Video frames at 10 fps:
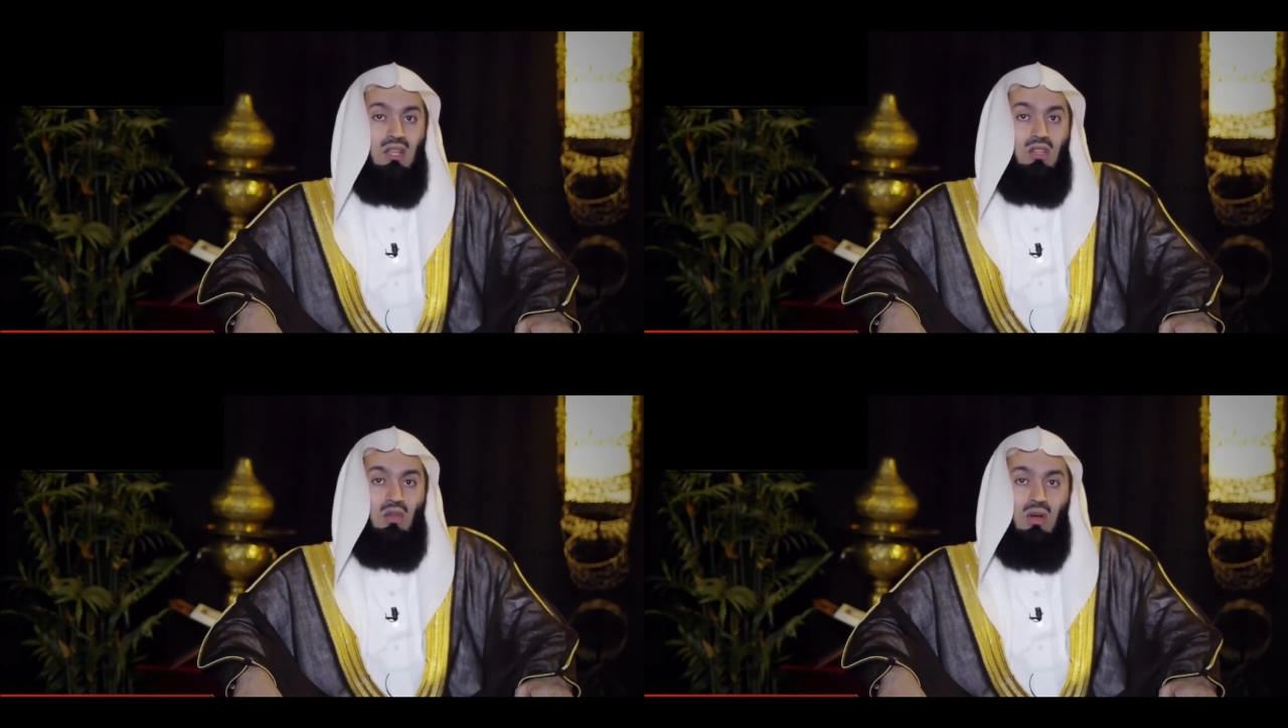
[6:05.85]

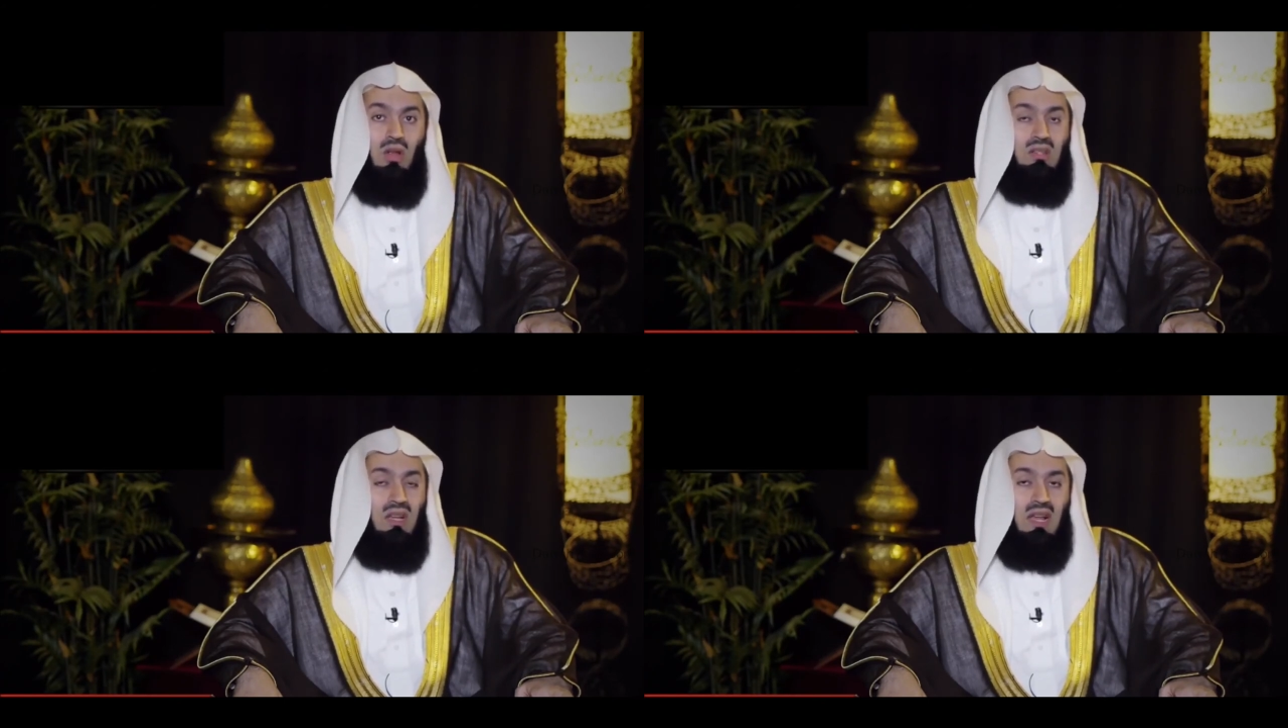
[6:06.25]
You are
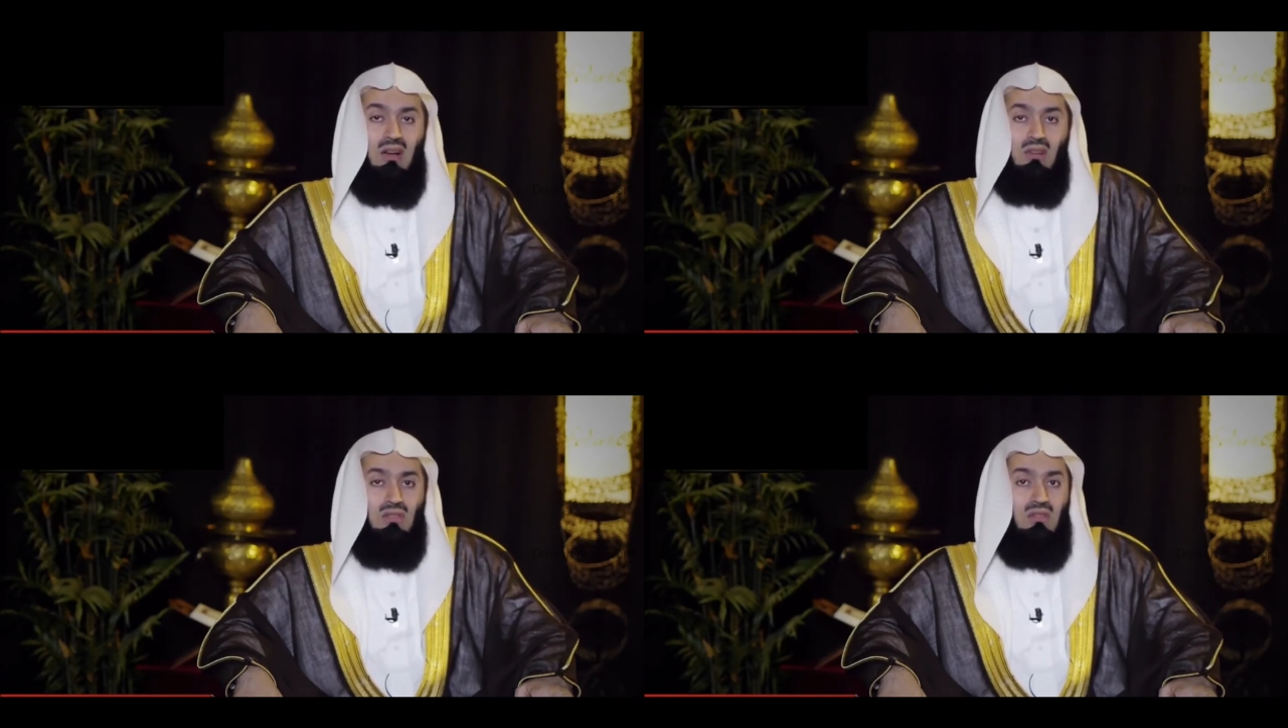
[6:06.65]
not
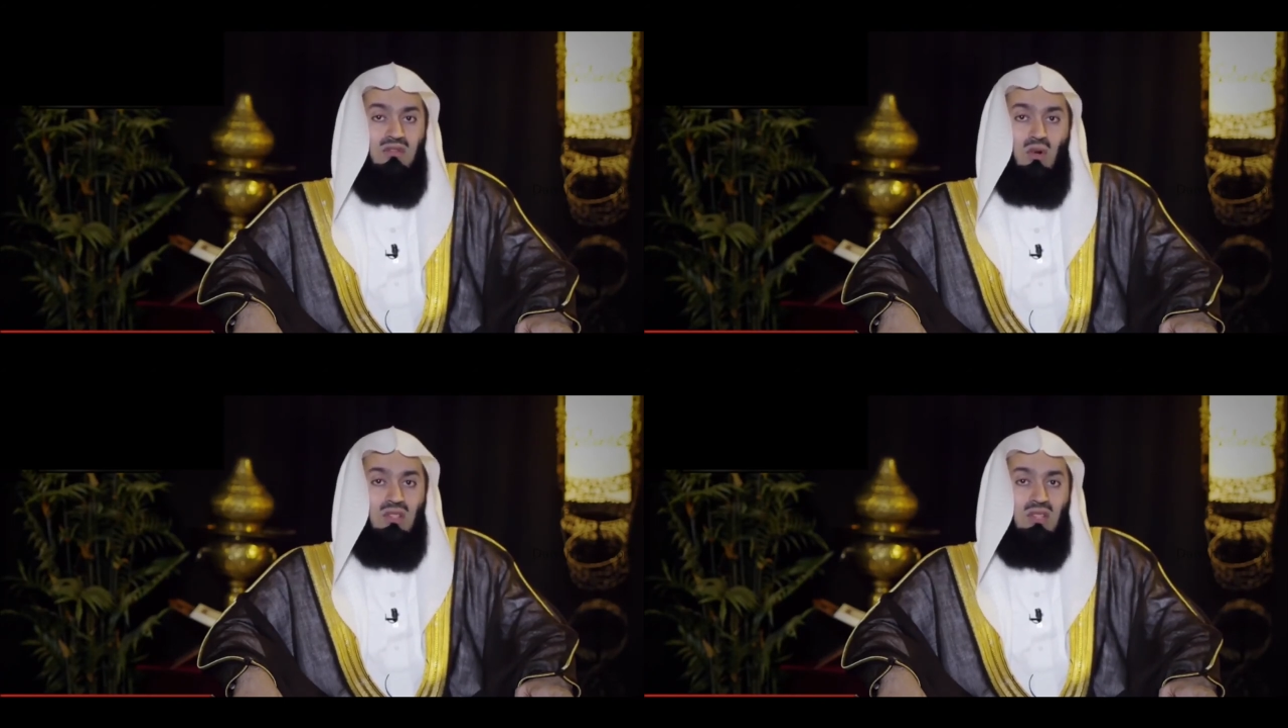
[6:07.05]
allowed to
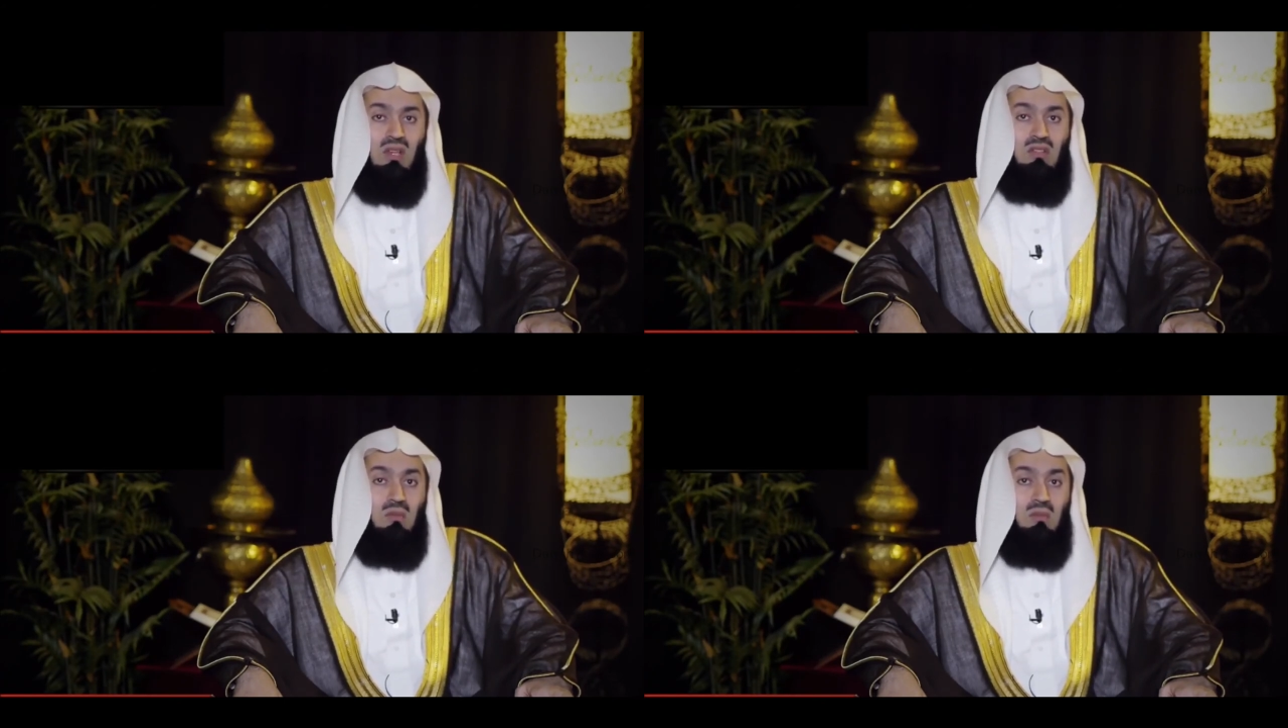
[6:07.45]
force
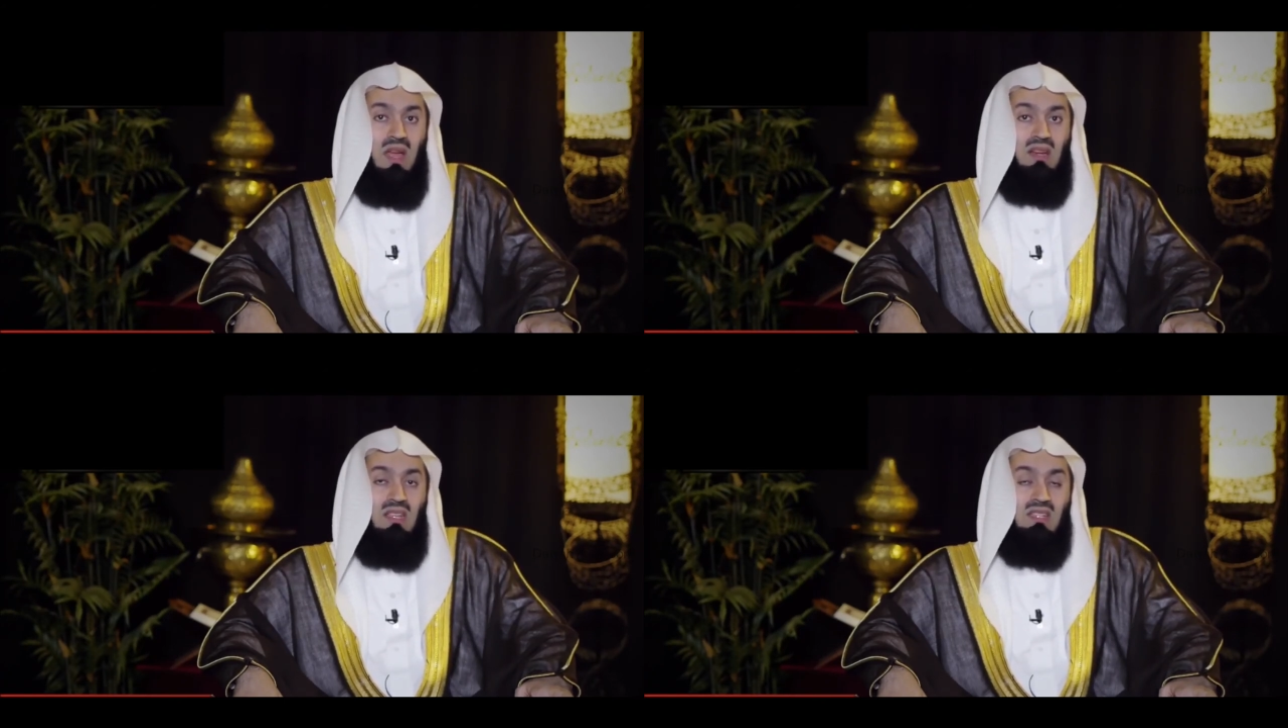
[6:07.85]
her to
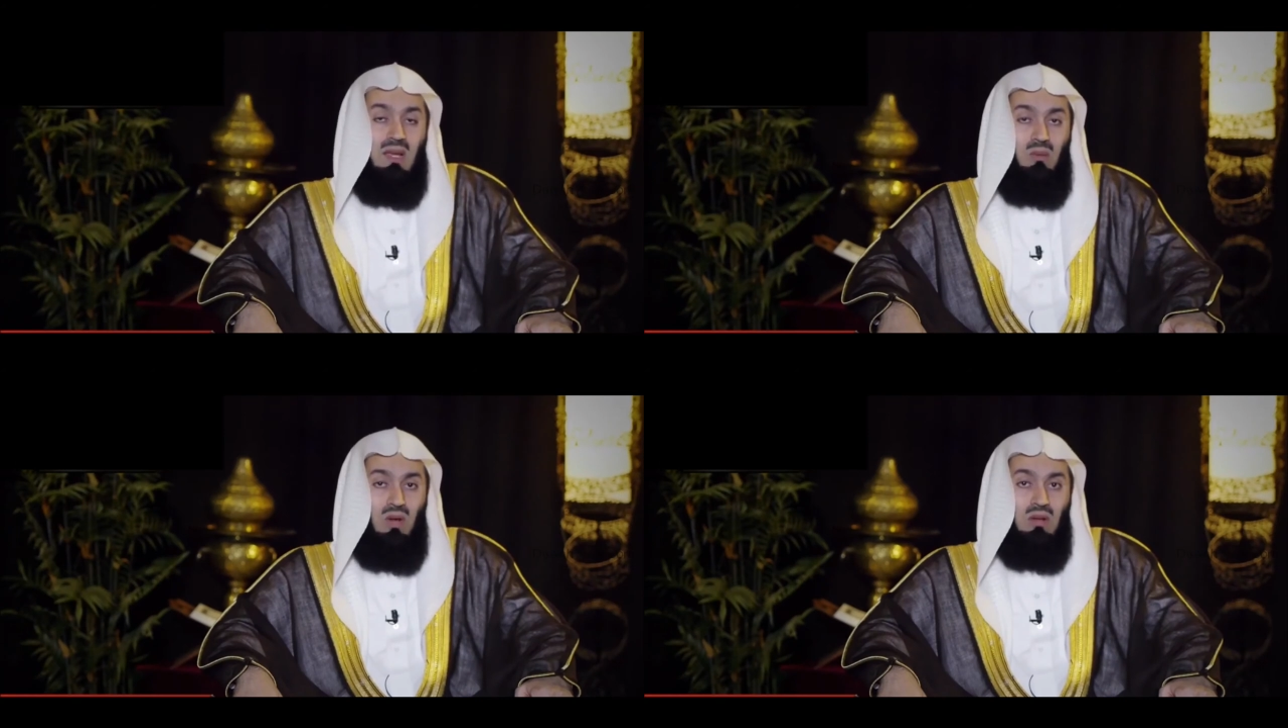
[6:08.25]
marry
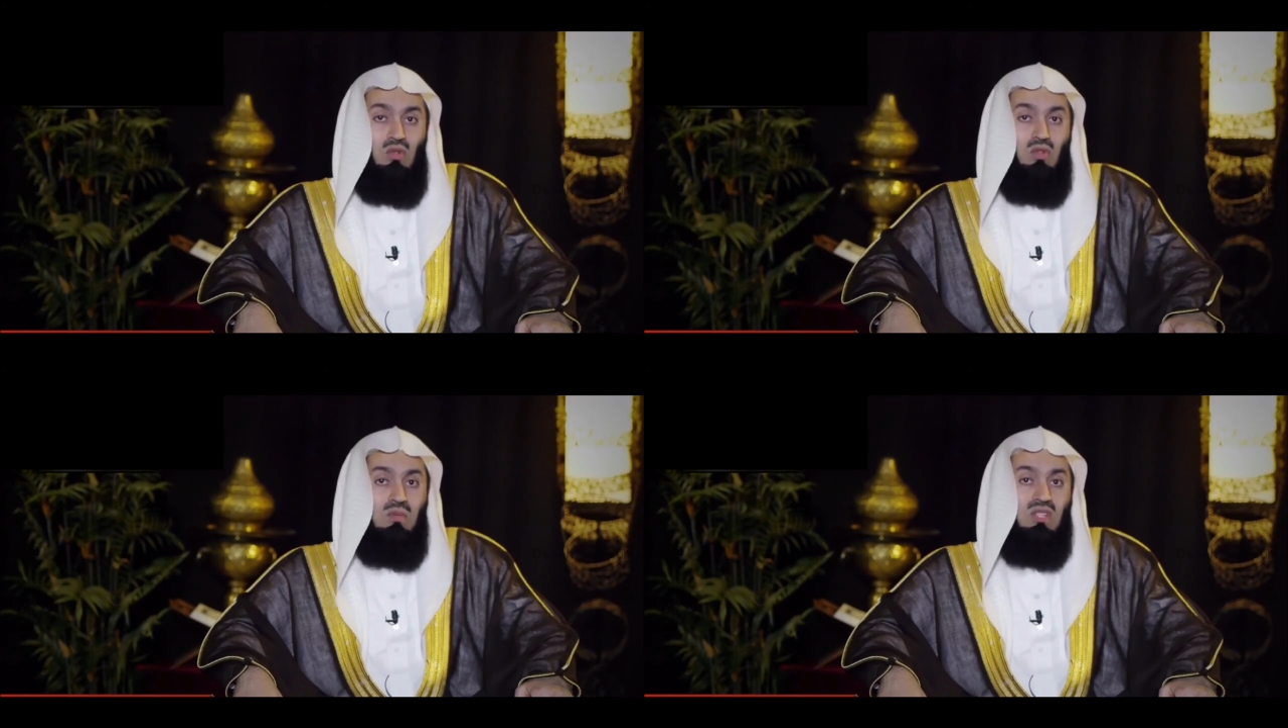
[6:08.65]
someone
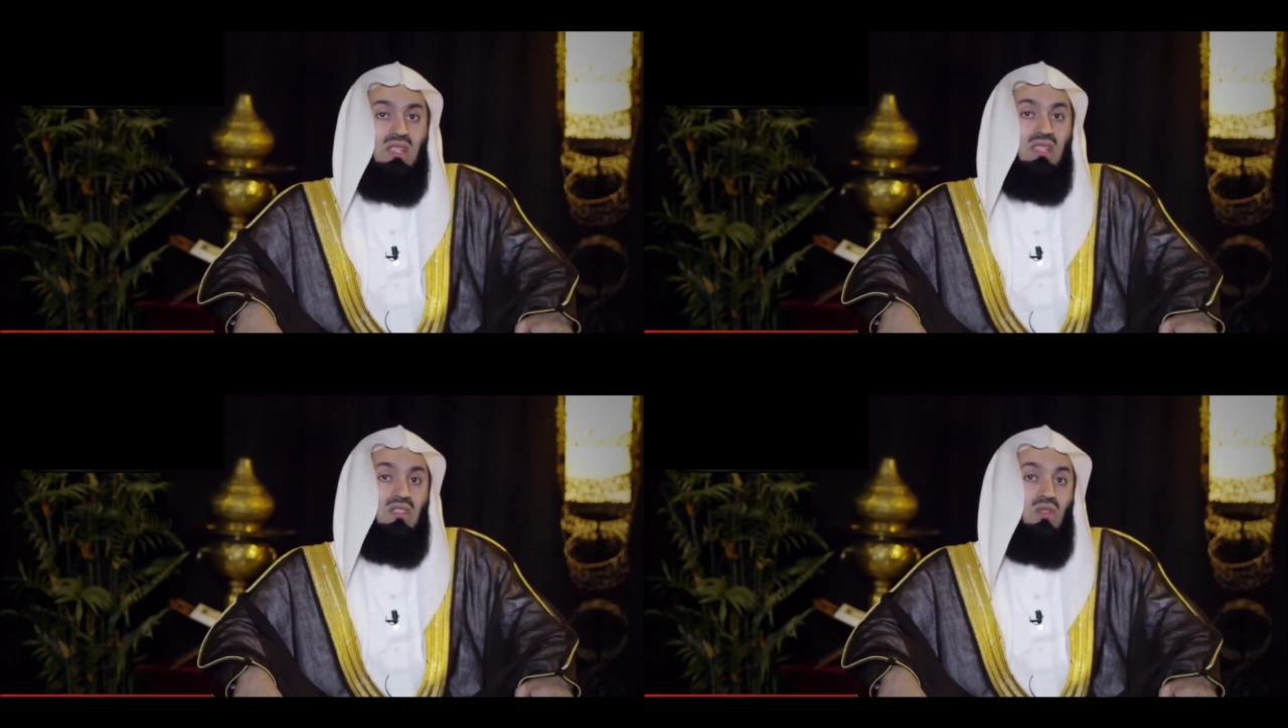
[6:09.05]
whom
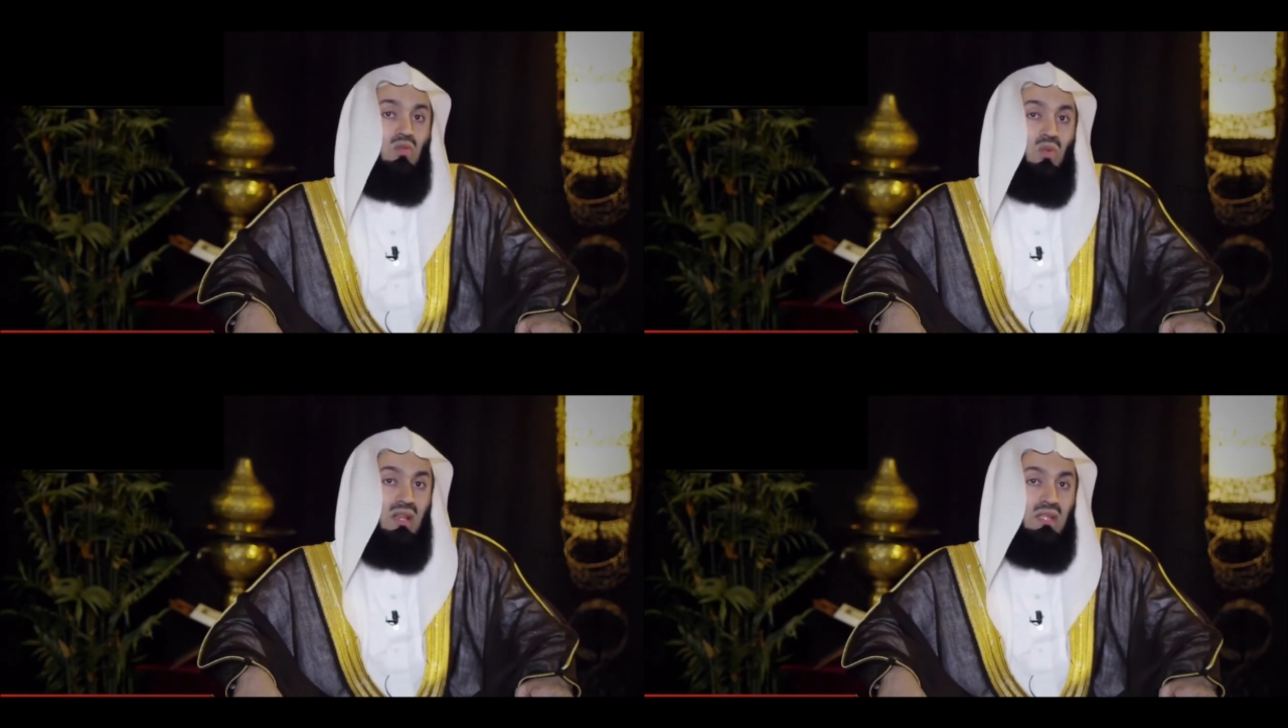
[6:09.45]
she does
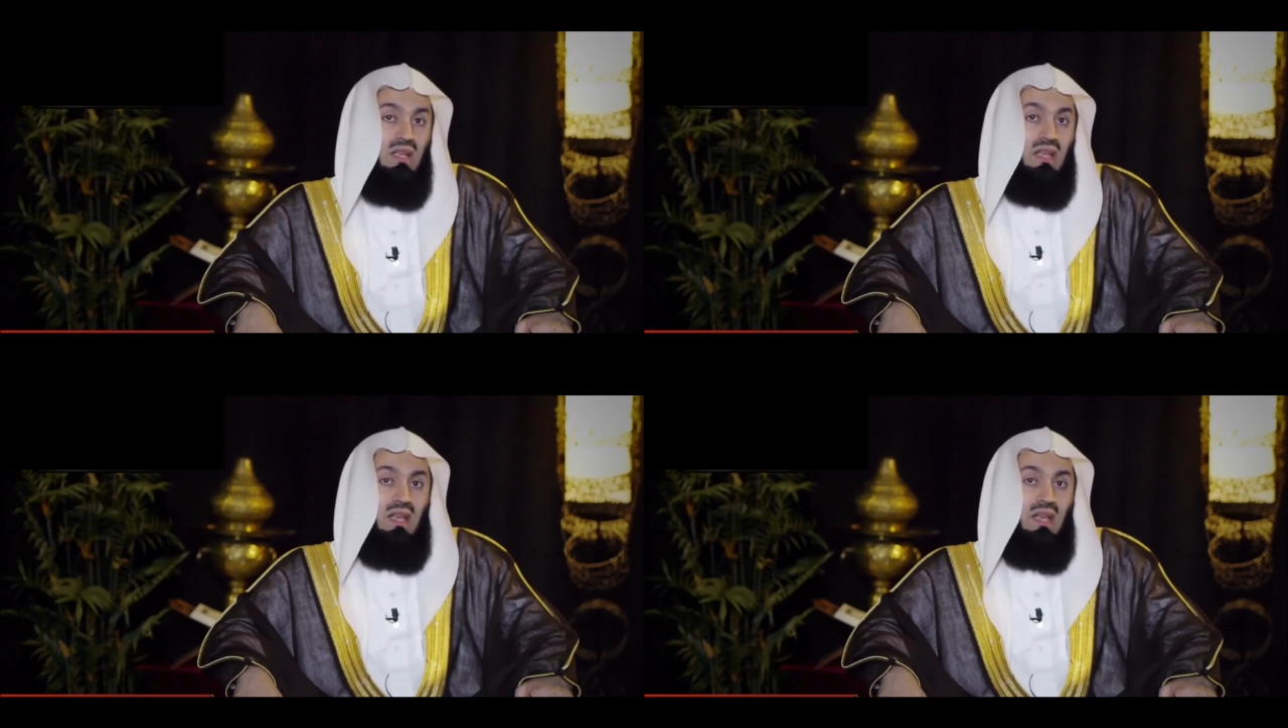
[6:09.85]
not want.